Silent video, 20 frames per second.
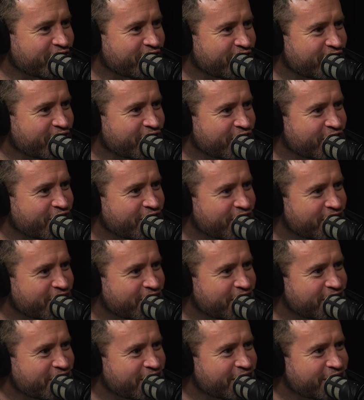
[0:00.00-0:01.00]
for people
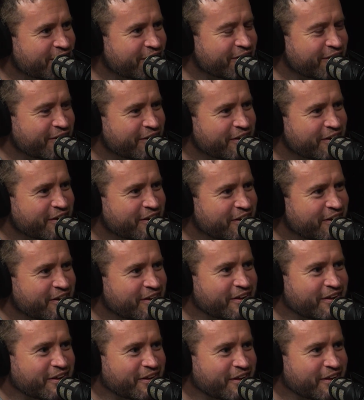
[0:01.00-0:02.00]
to understand
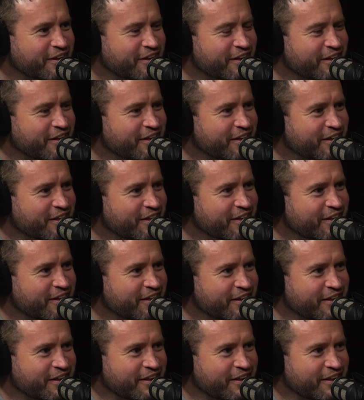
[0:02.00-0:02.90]
the relatability,